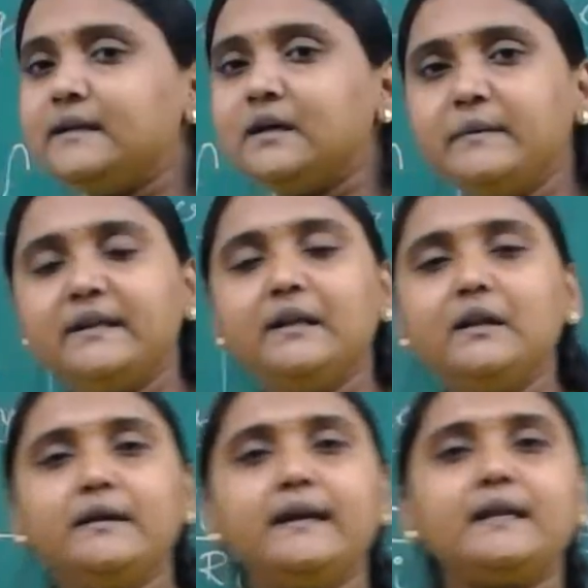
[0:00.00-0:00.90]
terminal,
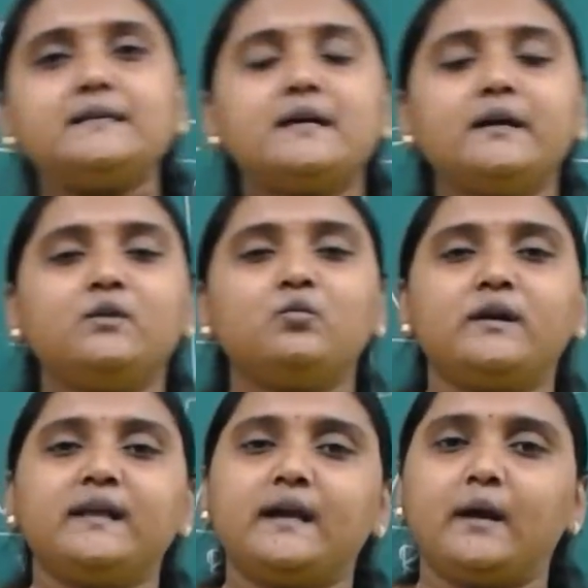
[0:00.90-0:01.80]
it is an
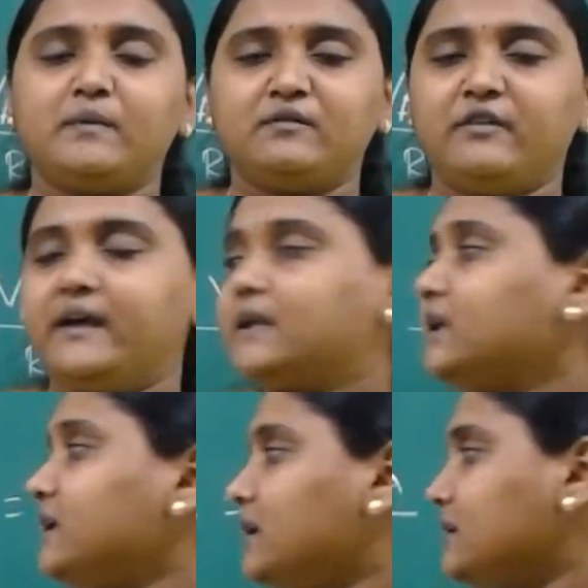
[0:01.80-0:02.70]
inverting amplifier.
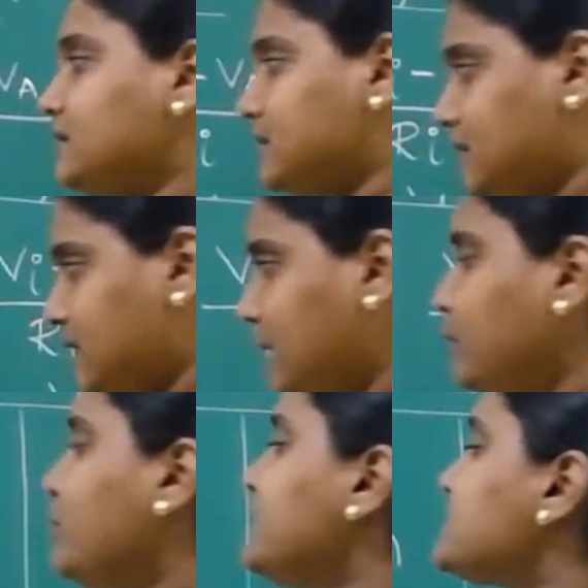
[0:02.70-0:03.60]

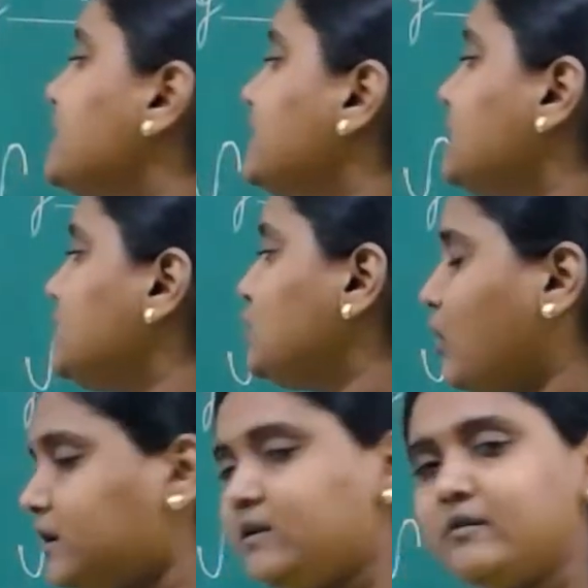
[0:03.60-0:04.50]
Input is connected to
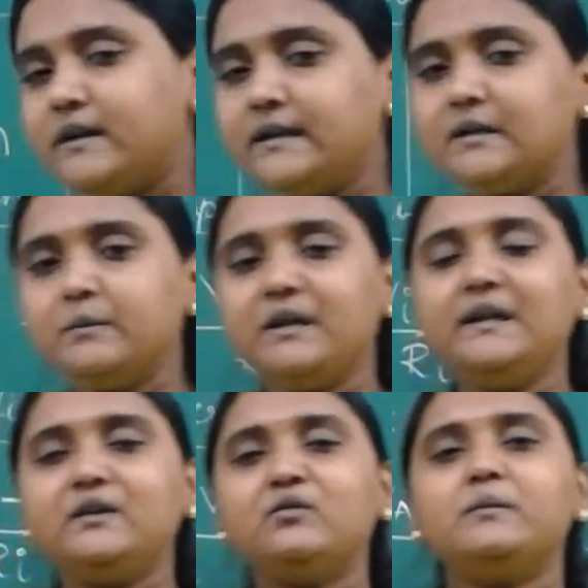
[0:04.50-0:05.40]
non-inverting terminal,
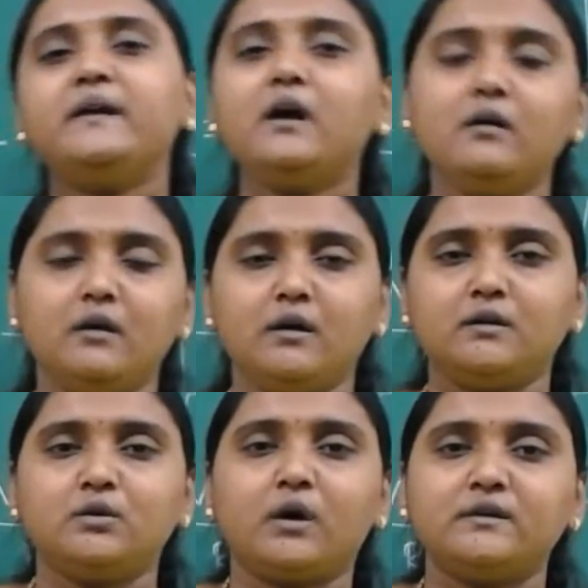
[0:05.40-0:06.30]
it will be a
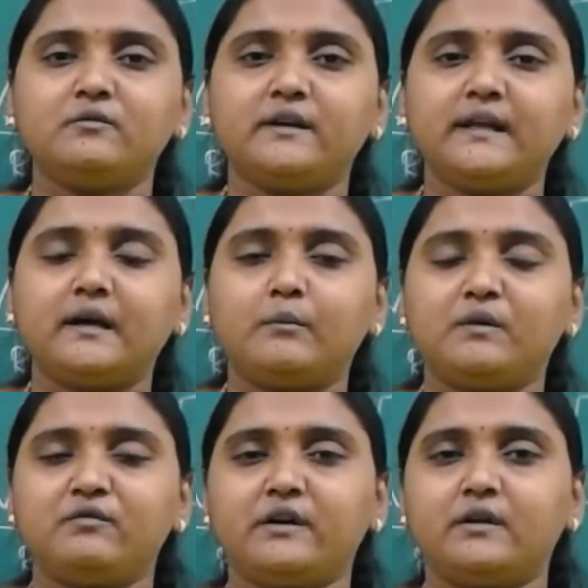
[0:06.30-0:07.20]
non-inverting
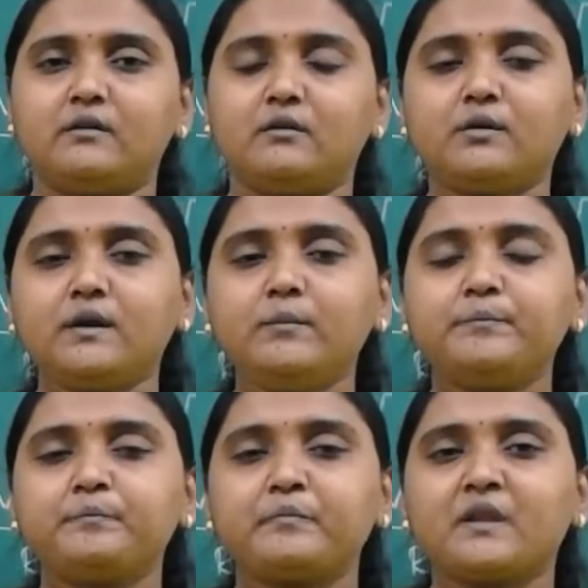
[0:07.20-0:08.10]
amplifier. Okay.
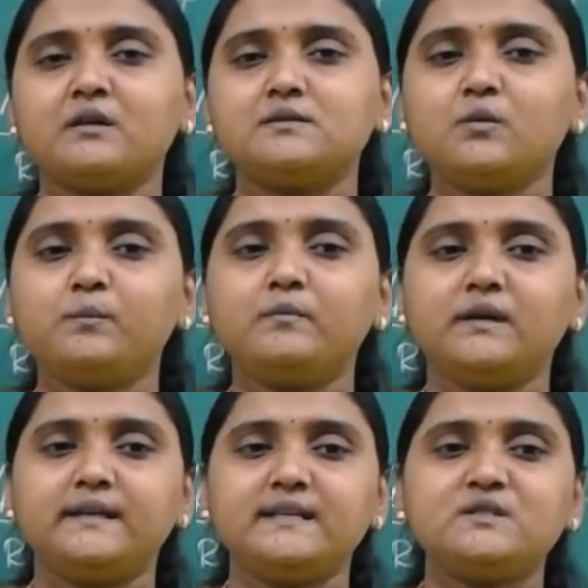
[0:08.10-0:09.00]
So
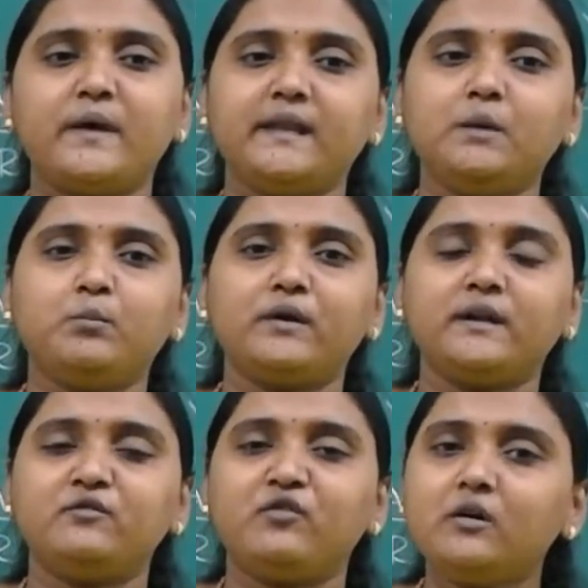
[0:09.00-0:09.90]
it is very
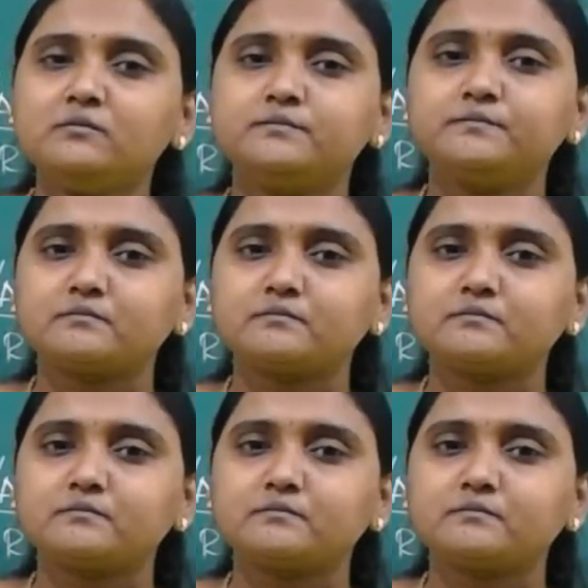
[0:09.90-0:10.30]
important for